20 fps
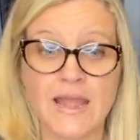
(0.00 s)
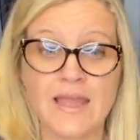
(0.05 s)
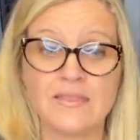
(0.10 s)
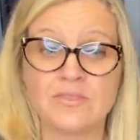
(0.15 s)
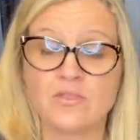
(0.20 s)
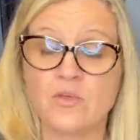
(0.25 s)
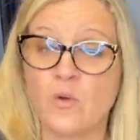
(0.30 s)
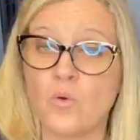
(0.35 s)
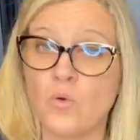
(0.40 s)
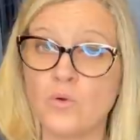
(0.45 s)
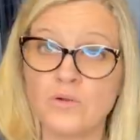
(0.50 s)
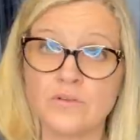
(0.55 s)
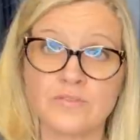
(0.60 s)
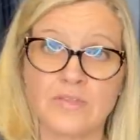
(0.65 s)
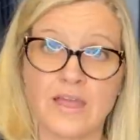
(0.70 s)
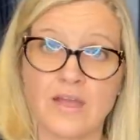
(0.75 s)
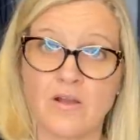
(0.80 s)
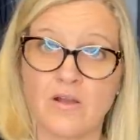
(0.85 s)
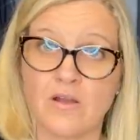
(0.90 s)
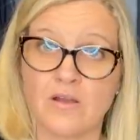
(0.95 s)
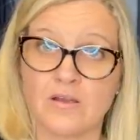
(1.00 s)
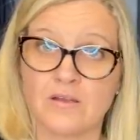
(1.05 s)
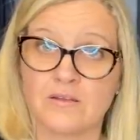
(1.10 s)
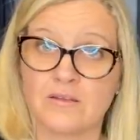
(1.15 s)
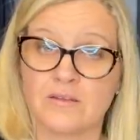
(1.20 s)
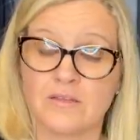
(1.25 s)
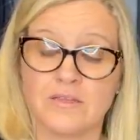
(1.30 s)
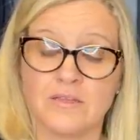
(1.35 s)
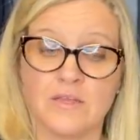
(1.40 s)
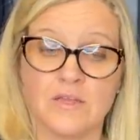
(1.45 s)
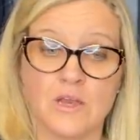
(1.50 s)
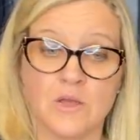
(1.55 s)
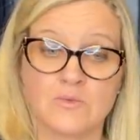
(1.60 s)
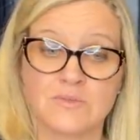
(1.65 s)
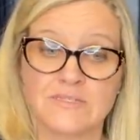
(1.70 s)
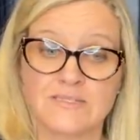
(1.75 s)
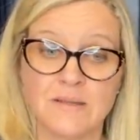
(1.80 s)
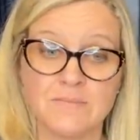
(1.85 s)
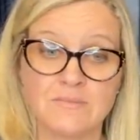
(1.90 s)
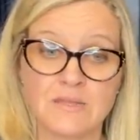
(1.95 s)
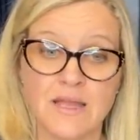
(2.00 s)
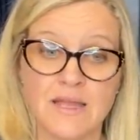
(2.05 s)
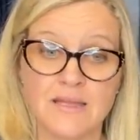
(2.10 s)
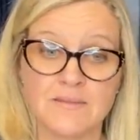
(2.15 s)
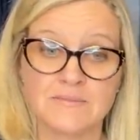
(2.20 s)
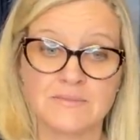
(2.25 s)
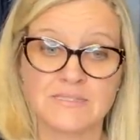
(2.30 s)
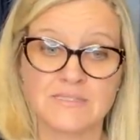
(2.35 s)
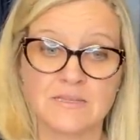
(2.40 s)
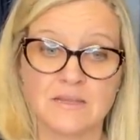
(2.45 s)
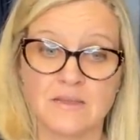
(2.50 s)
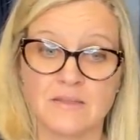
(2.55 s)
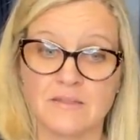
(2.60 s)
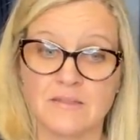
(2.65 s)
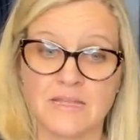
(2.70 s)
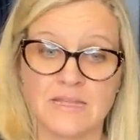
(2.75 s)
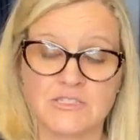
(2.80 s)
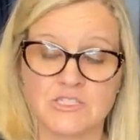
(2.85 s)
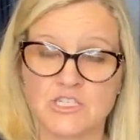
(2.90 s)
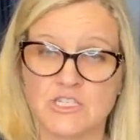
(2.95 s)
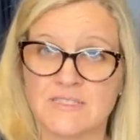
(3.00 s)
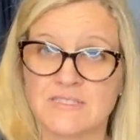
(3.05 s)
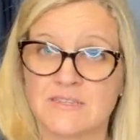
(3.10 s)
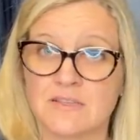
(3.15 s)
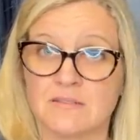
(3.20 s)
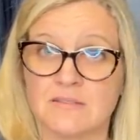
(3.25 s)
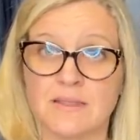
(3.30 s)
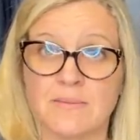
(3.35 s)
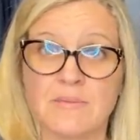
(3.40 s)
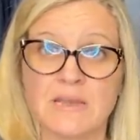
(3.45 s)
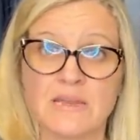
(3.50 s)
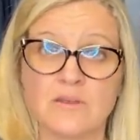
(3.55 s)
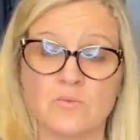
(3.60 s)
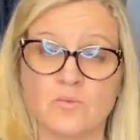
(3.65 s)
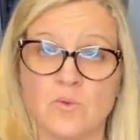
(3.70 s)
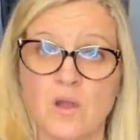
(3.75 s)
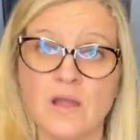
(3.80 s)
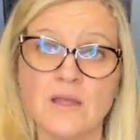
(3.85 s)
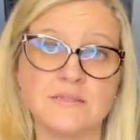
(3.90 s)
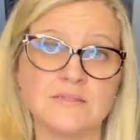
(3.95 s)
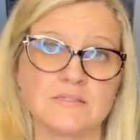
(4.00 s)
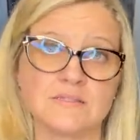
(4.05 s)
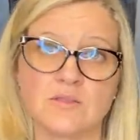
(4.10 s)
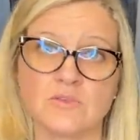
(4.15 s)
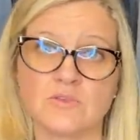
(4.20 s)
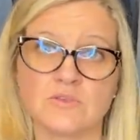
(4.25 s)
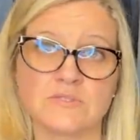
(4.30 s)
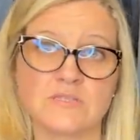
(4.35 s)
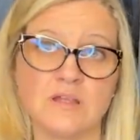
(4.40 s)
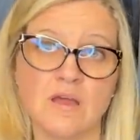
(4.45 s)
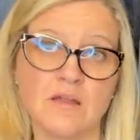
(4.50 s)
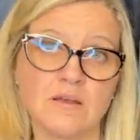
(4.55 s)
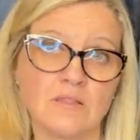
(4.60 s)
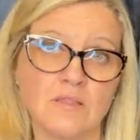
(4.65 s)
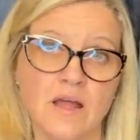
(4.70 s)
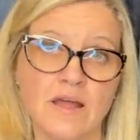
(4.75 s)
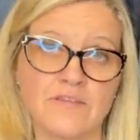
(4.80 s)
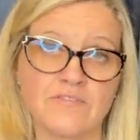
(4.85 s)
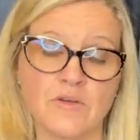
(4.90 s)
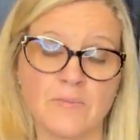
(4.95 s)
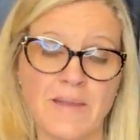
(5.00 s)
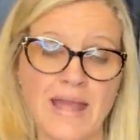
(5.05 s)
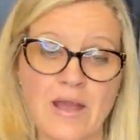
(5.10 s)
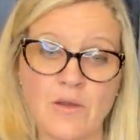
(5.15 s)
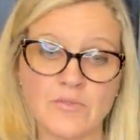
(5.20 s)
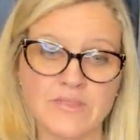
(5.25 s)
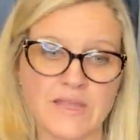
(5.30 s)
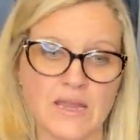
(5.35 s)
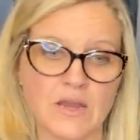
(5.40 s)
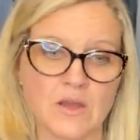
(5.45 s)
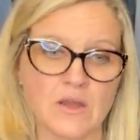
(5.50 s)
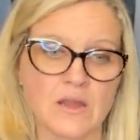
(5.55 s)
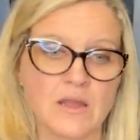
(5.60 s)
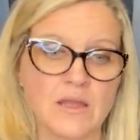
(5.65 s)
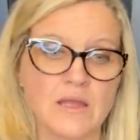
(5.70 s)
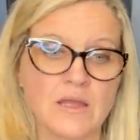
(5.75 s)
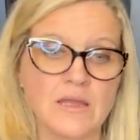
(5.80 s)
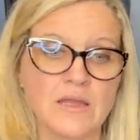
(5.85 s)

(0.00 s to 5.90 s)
And the older they are, you know, sometimes it's just a limited run. So there's not a lot of them out there.